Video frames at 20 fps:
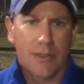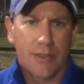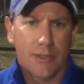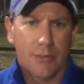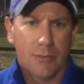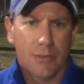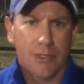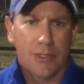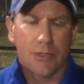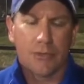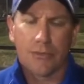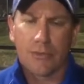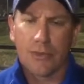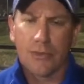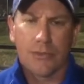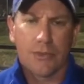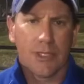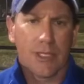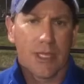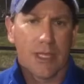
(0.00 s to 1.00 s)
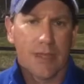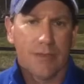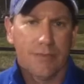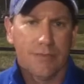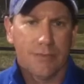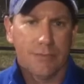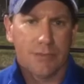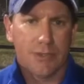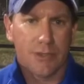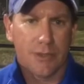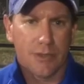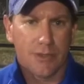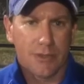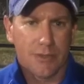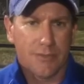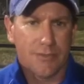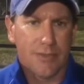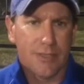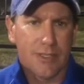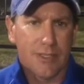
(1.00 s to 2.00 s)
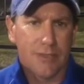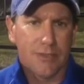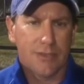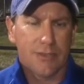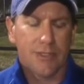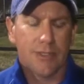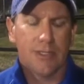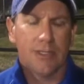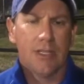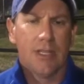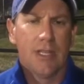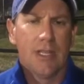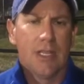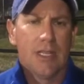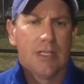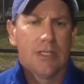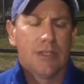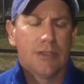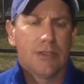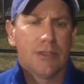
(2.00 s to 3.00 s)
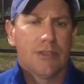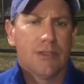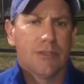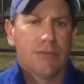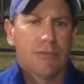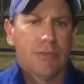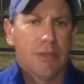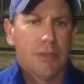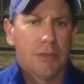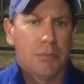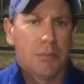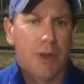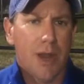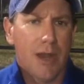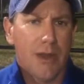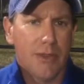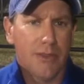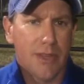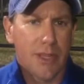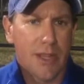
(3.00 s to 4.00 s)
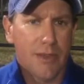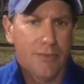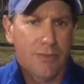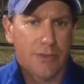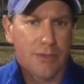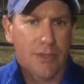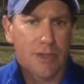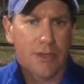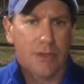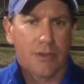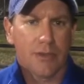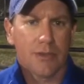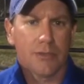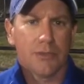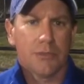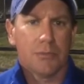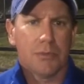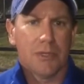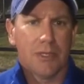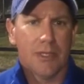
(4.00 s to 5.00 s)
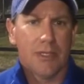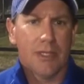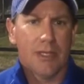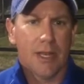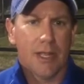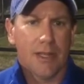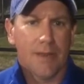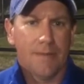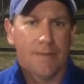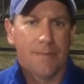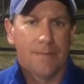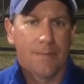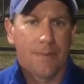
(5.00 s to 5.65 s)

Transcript: I think we controlled the game from start to finish. And just really proud of the effort that our girls put in tonight.